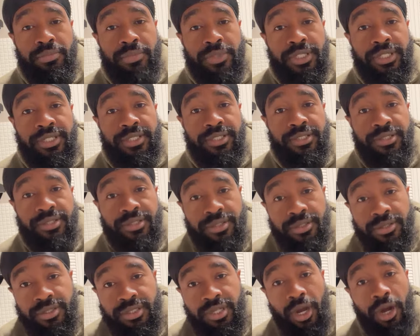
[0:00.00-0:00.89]

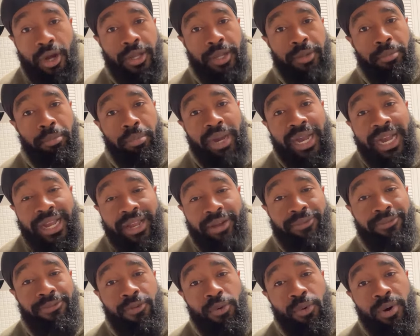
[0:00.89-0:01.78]
is talking back
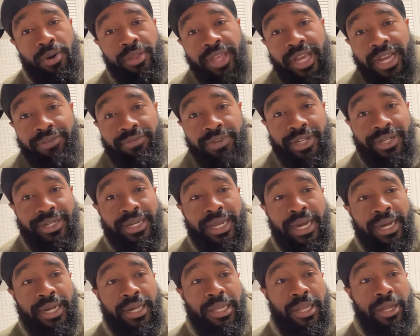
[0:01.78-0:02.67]
and forth, having a
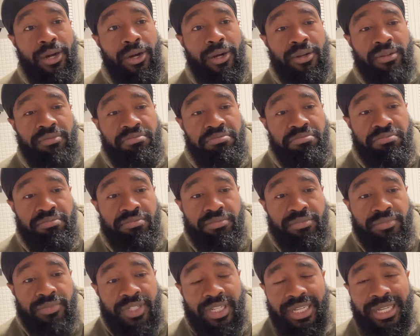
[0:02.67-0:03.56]
dialogue.
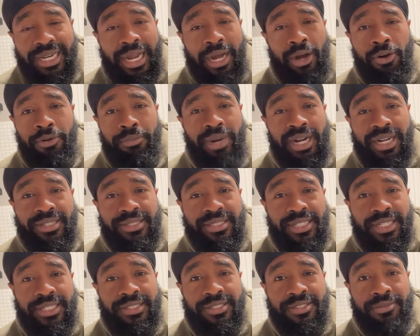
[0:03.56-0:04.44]
And I don't mind
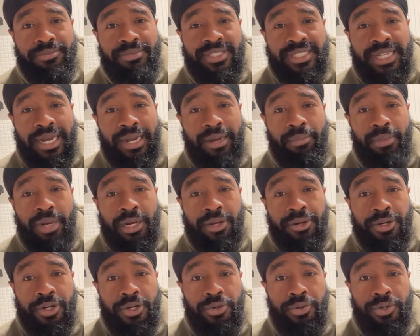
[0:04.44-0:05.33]
taking some time
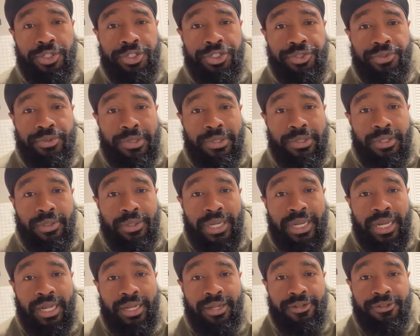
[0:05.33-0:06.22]
out to crush you, little
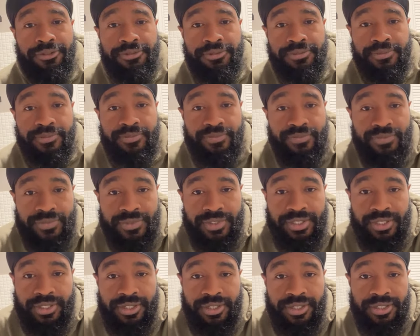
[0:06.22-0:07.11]
guy.
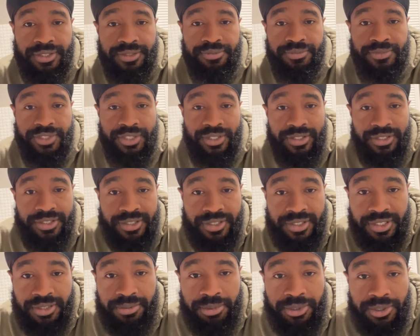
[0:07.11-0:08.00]
All right, so let's
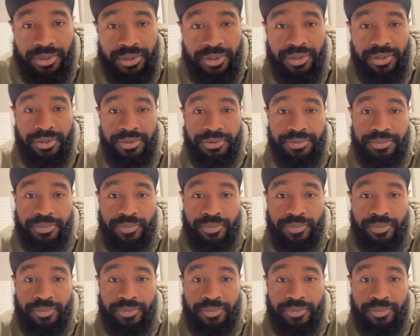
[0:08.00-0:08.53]
keep going.